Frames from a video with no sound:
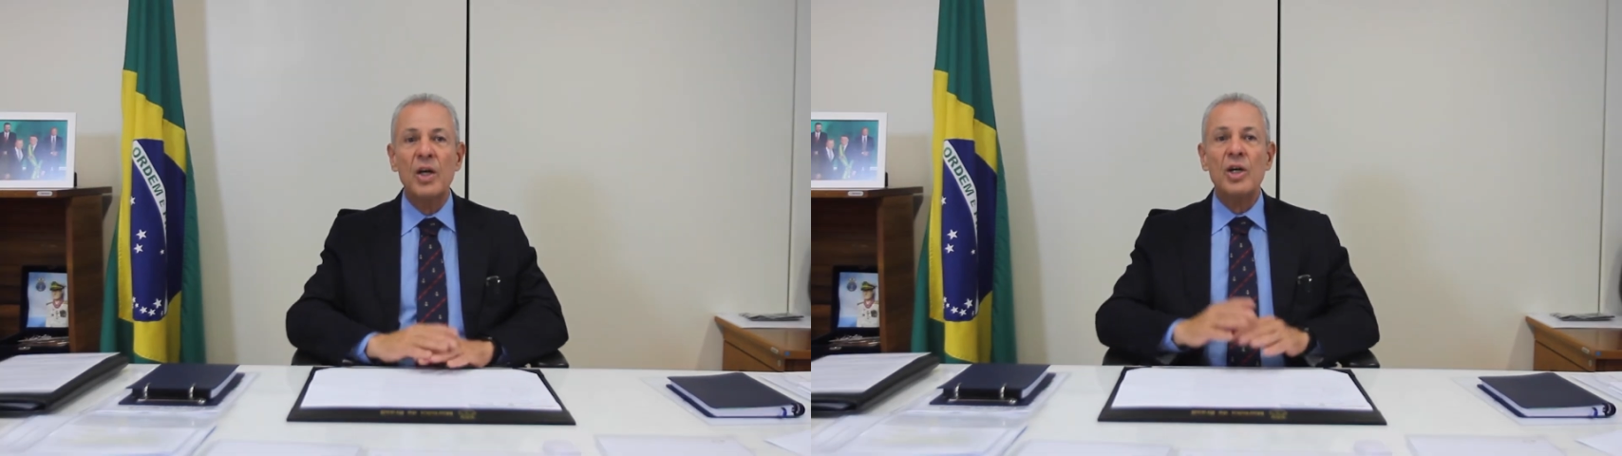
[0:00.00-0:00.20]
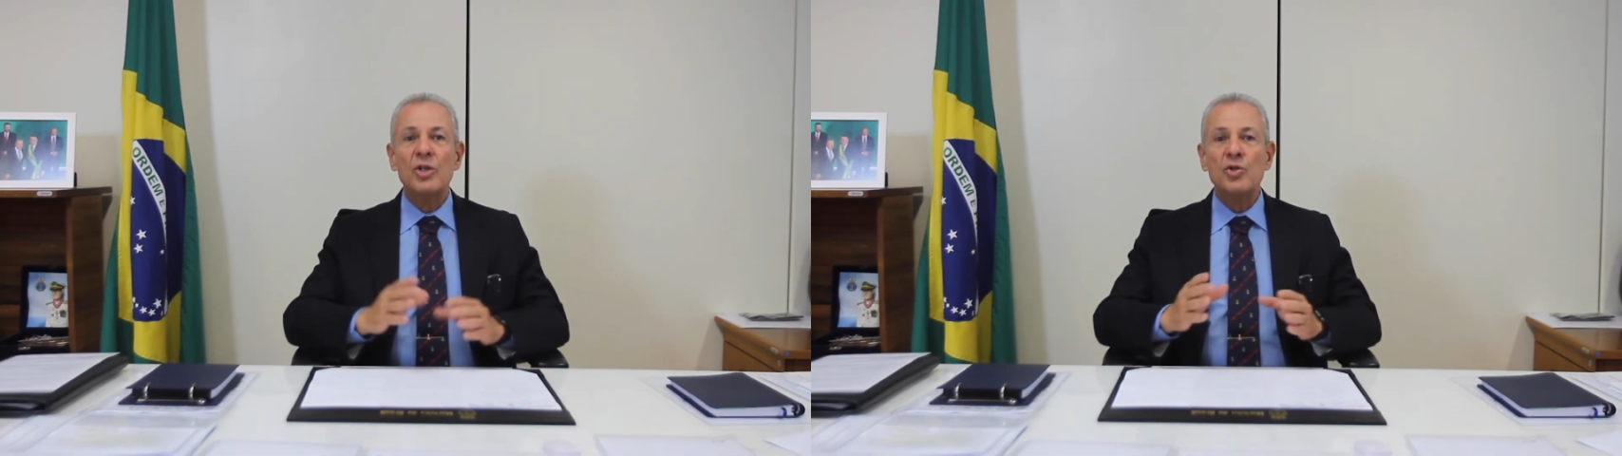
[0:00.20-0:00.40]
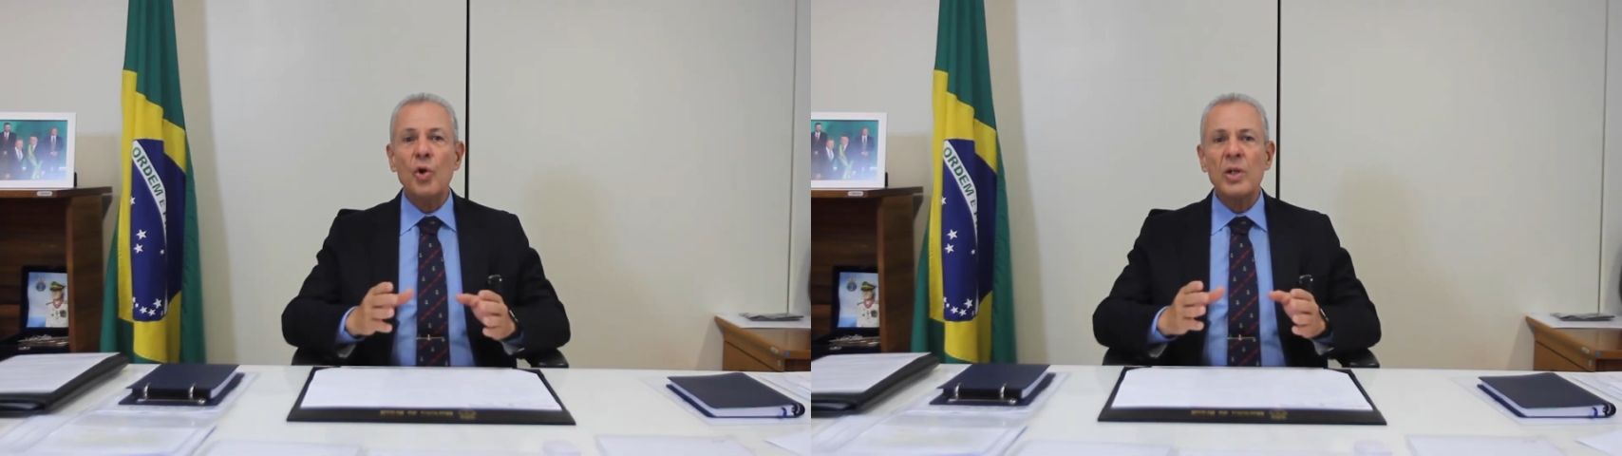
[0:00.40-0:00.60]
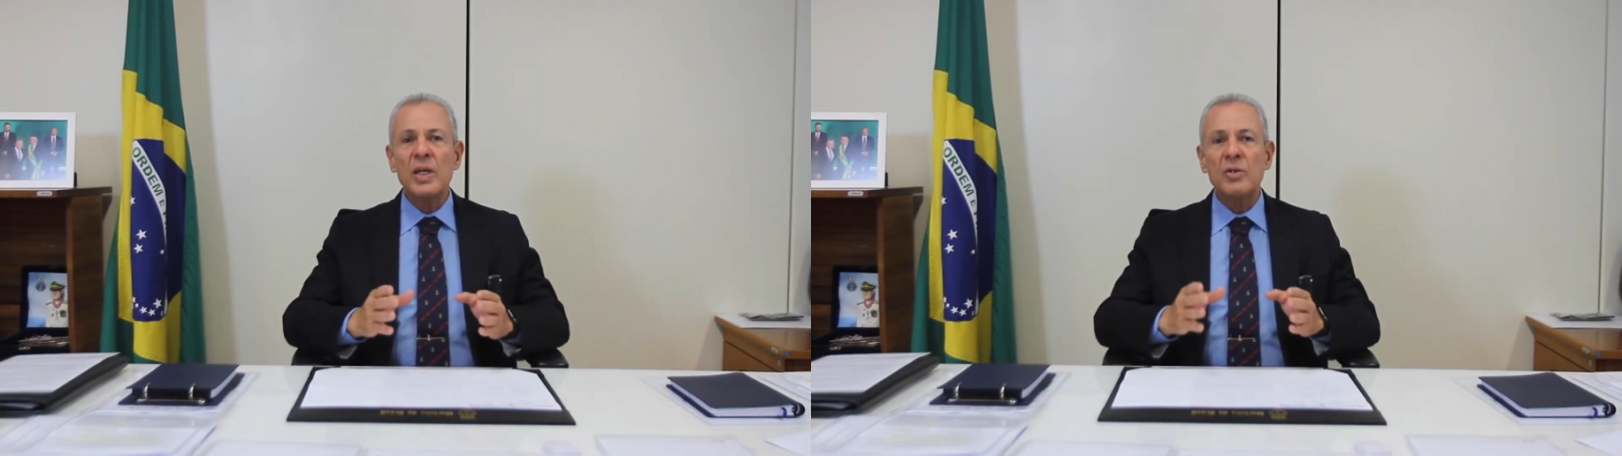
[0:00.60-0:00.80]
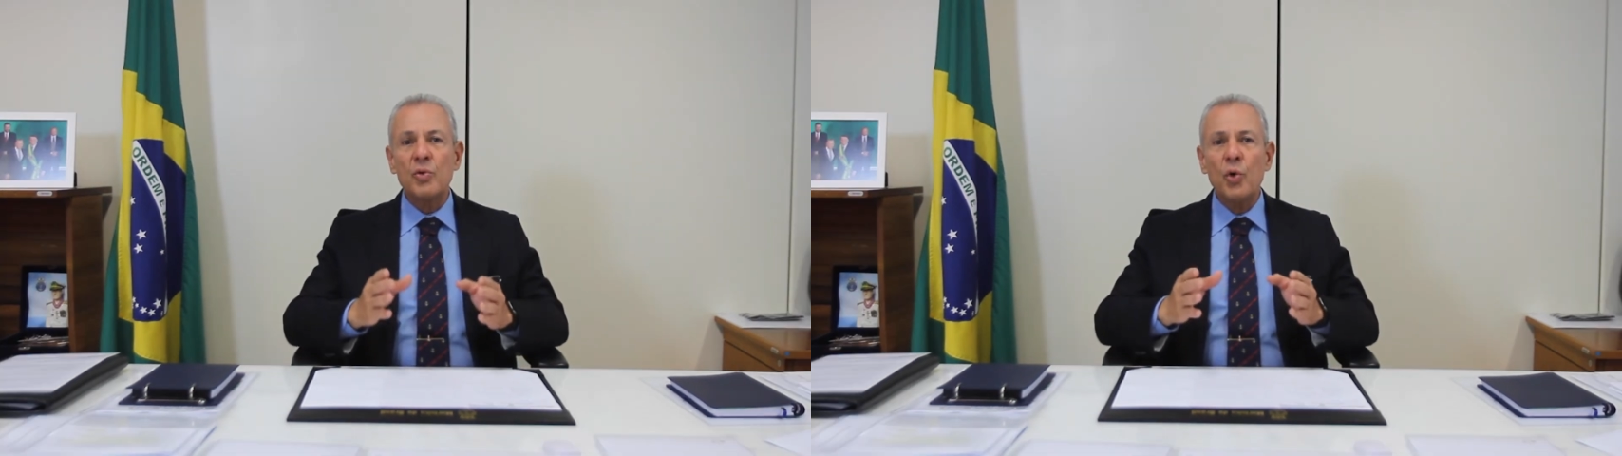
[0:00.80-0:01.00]

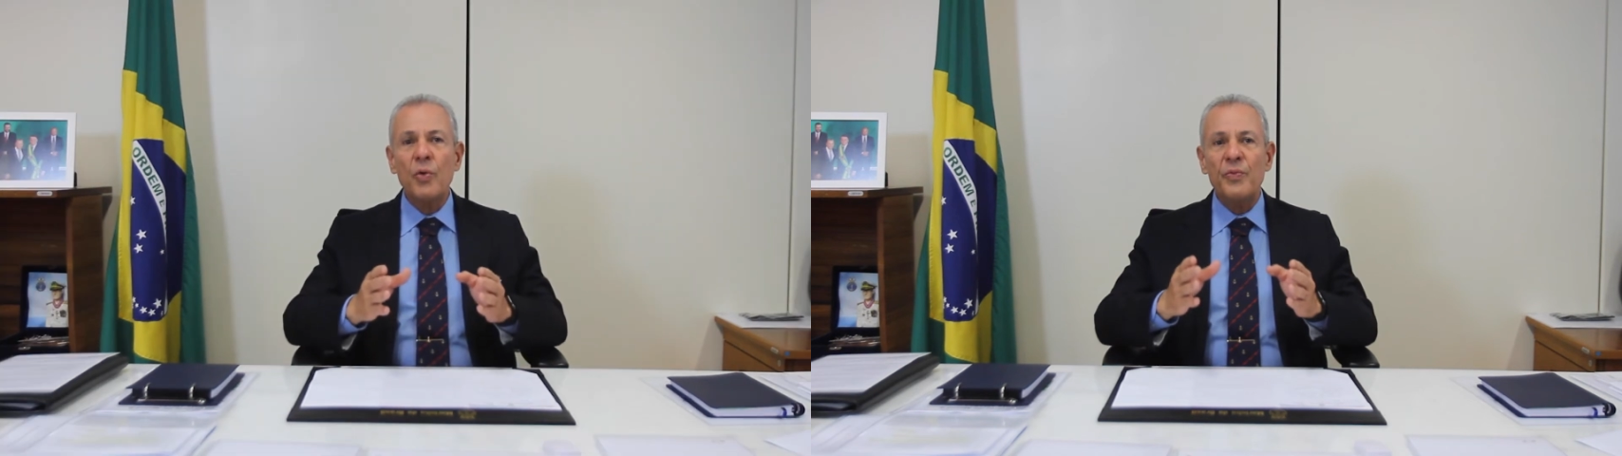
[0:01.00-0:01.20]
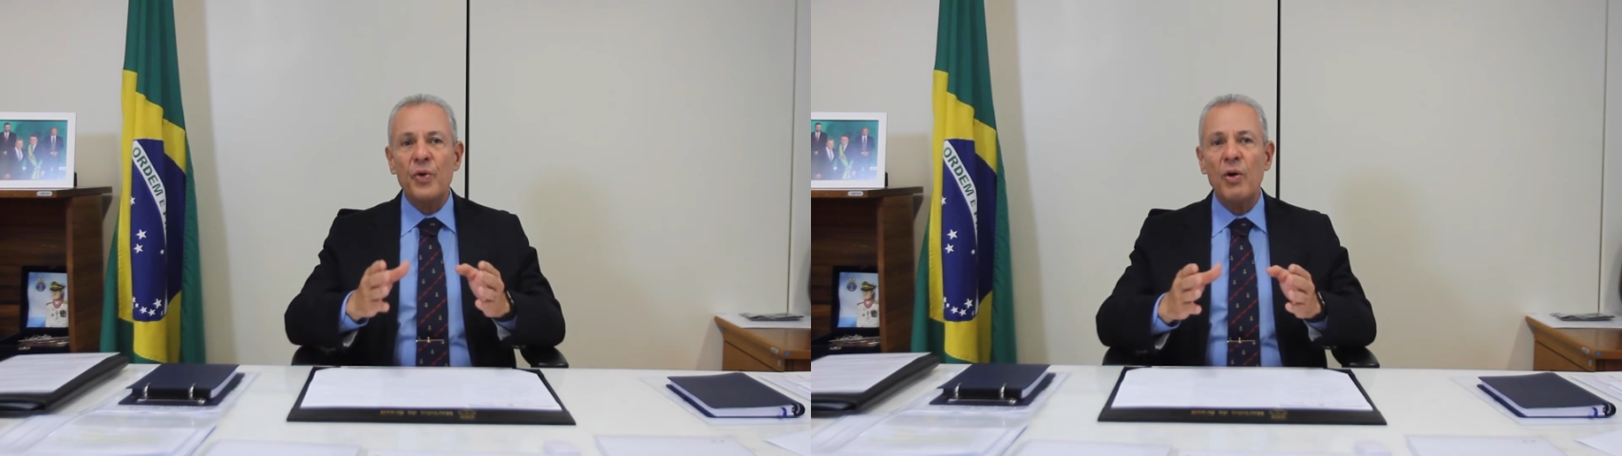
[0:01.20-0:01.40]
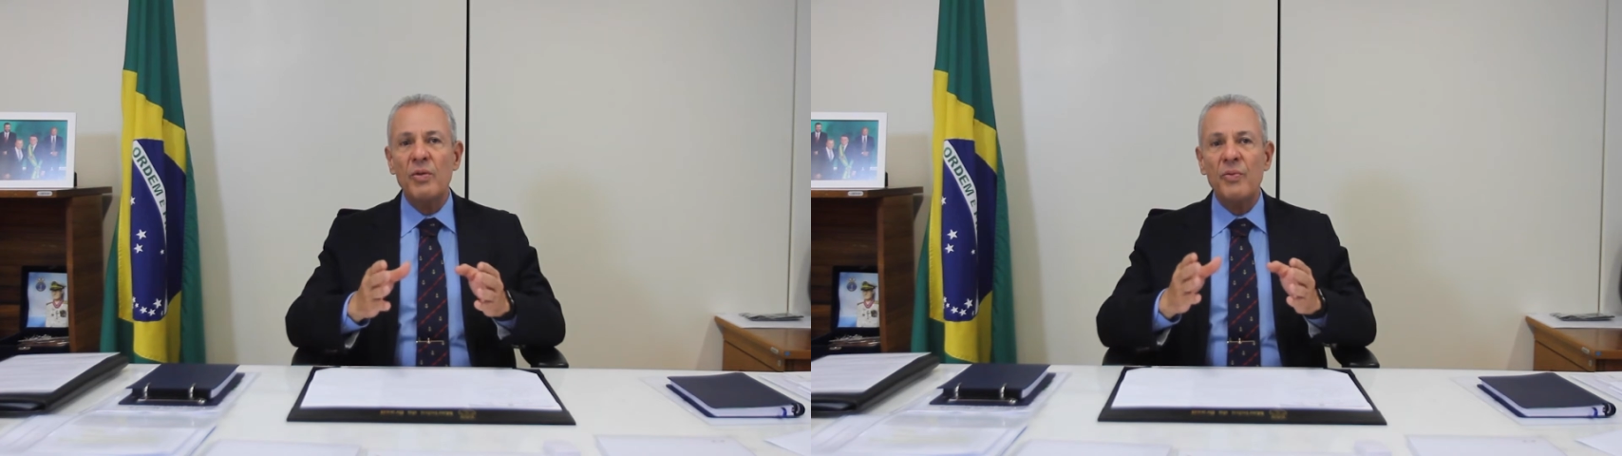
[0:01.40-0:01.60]
Solar grew from